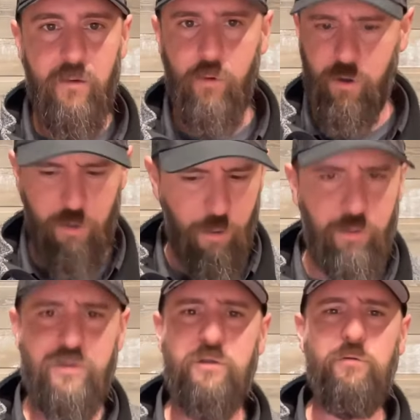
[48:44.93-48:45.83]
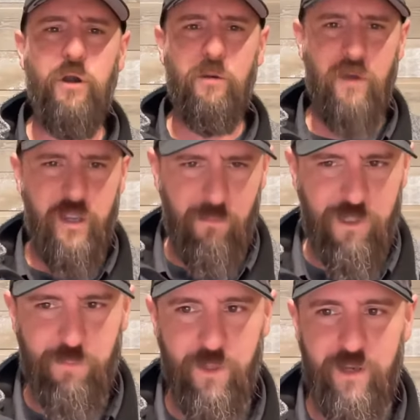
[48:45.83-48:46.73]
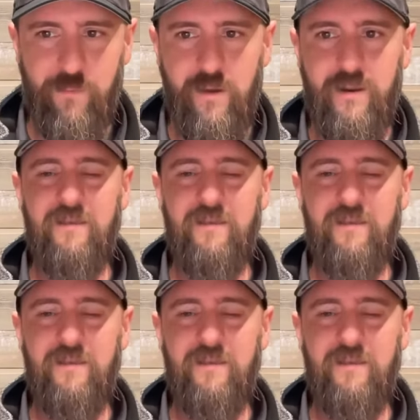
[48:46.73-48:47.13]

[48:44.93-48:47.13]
Well, of course you're gonna make me spend money.